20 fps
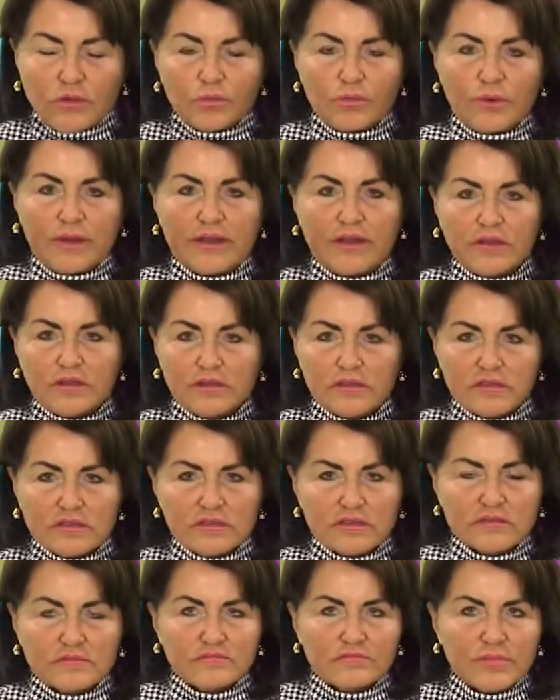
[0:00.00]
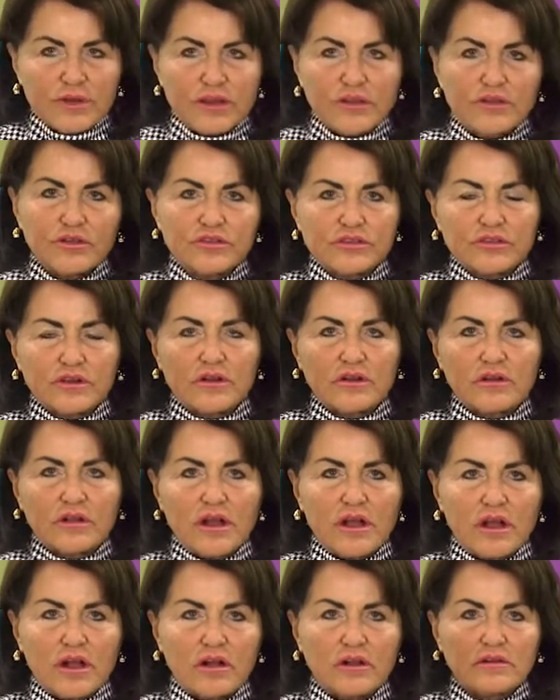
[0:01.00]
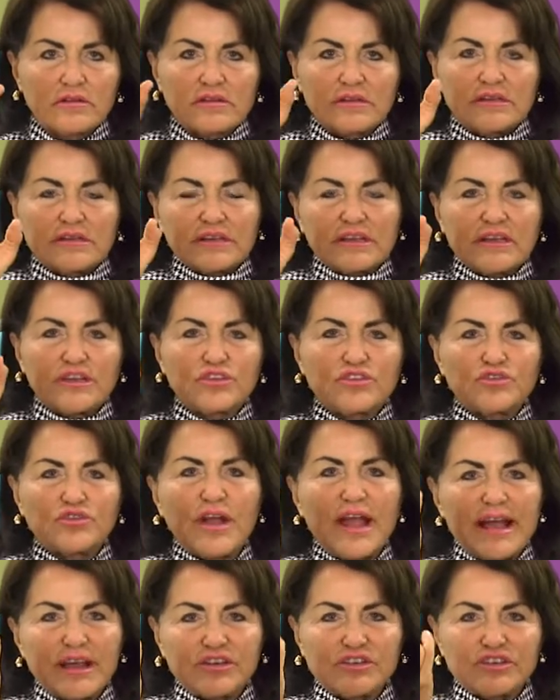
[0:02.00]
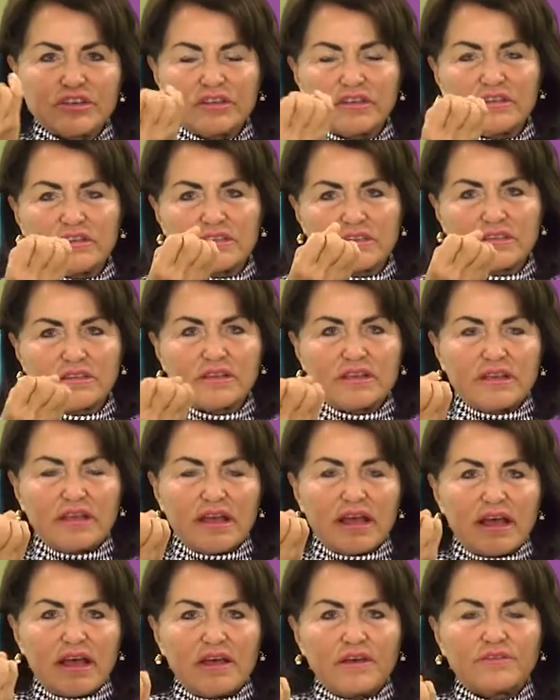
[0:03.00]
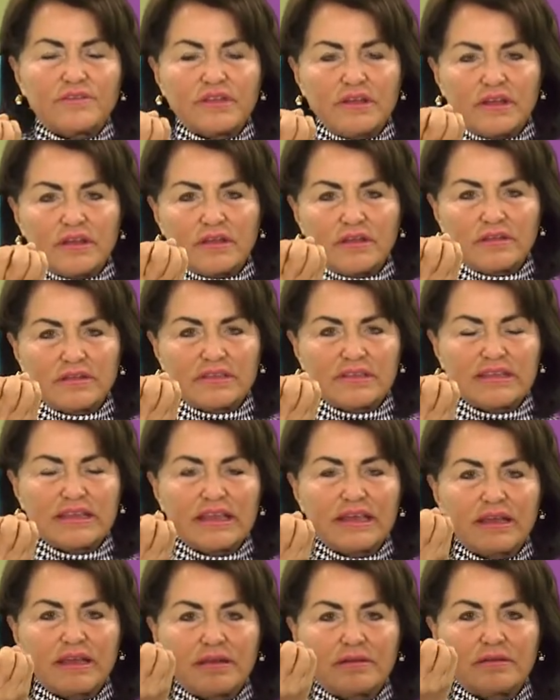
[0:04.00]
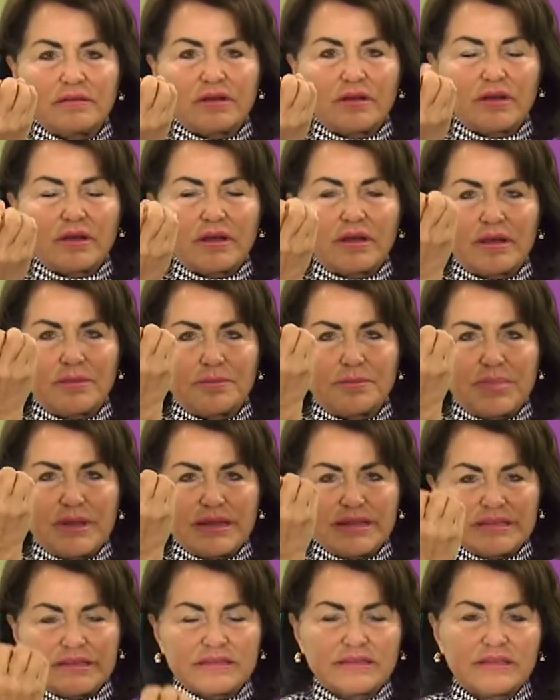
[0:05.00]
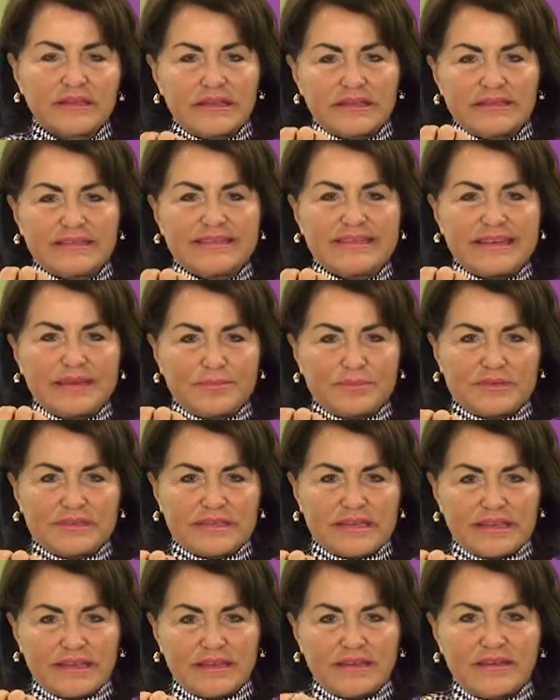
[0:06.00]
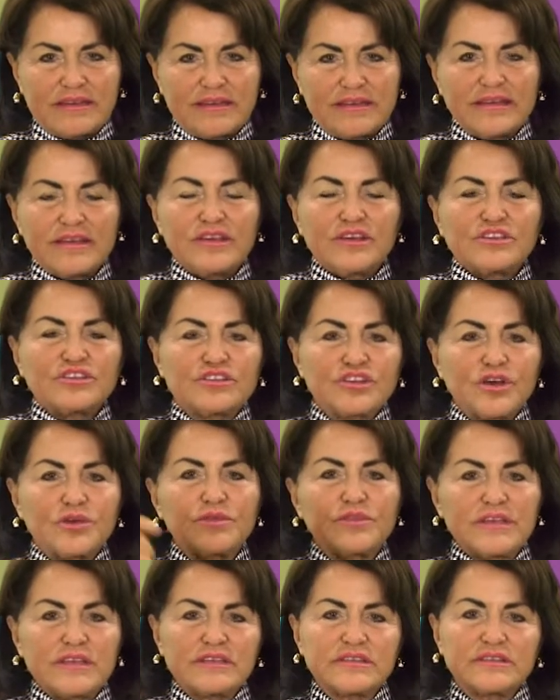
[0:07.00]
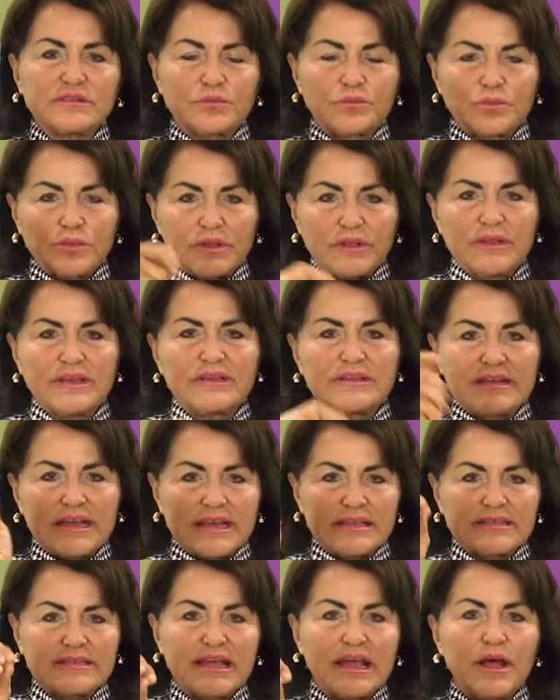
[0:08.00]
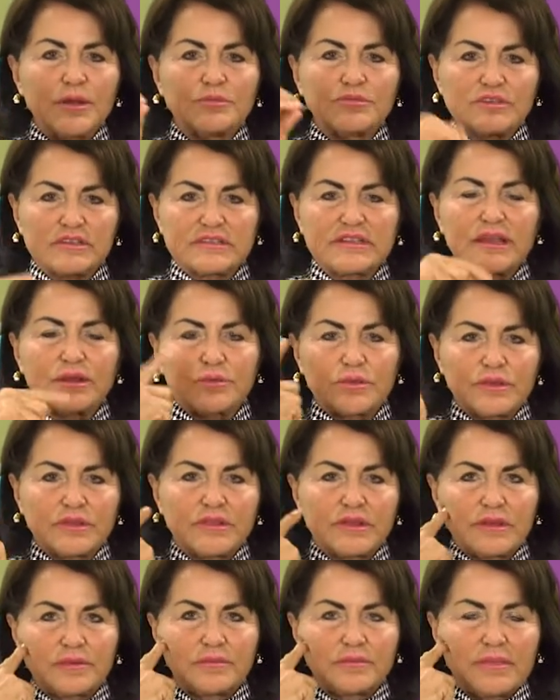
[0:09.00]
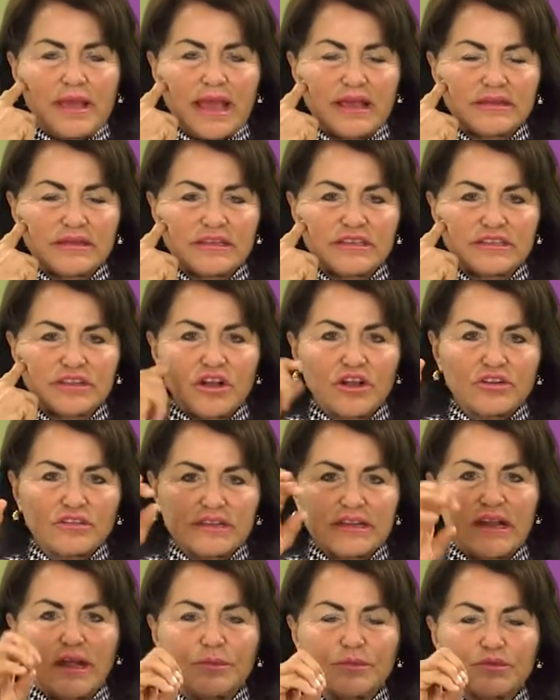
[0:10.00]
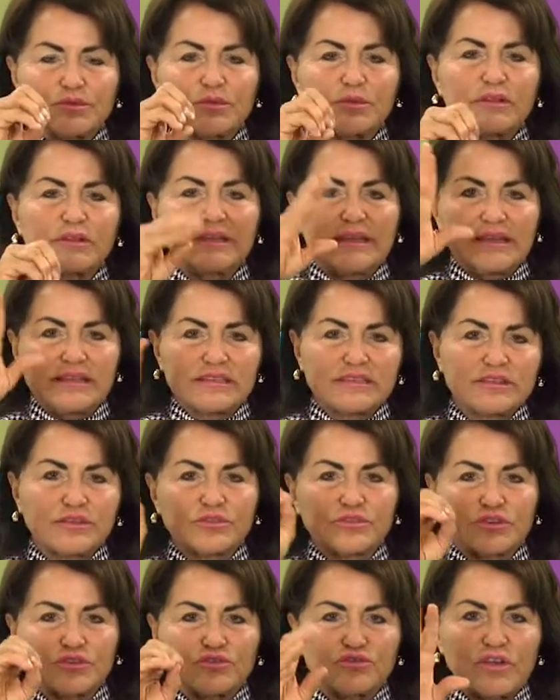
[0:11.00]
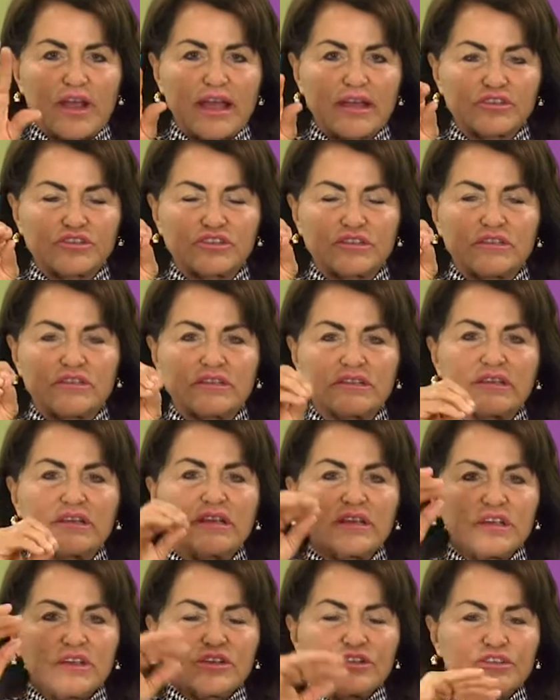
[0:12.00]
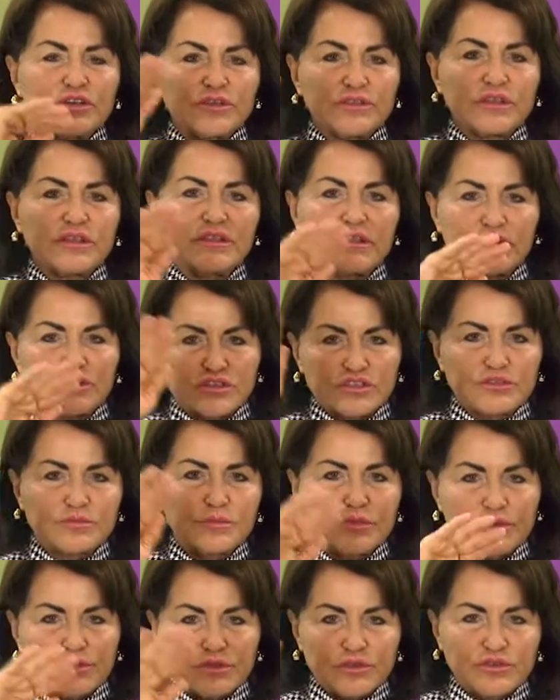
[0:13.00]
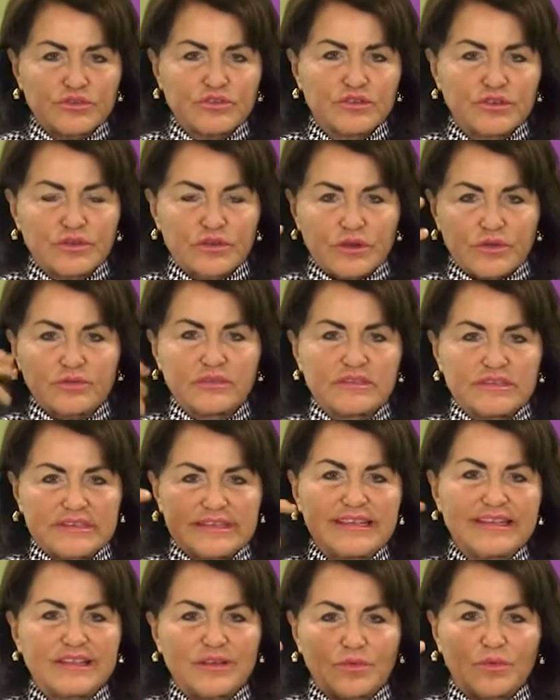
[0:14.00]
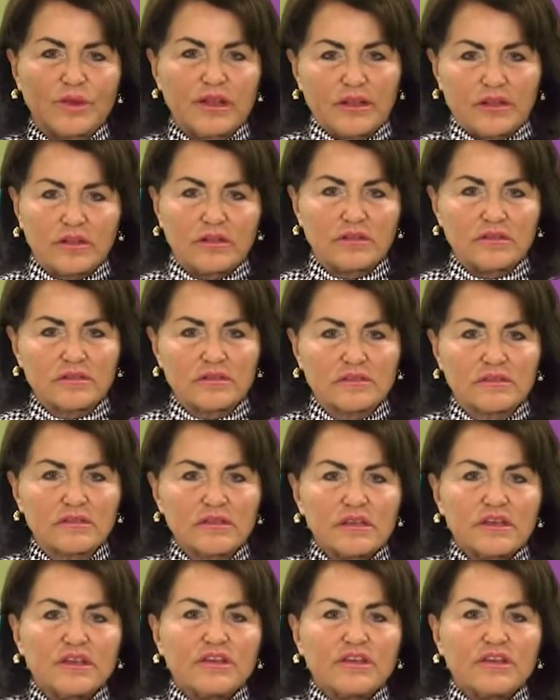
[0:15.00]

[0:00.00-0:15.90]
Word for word: Wrinkles, wrinkles are, are contractions of the skin, but it's it, deep skin. So this really does help, just like with the acne scars, it helps release those contractions so that they're smoother, so you don't see the wrinkles.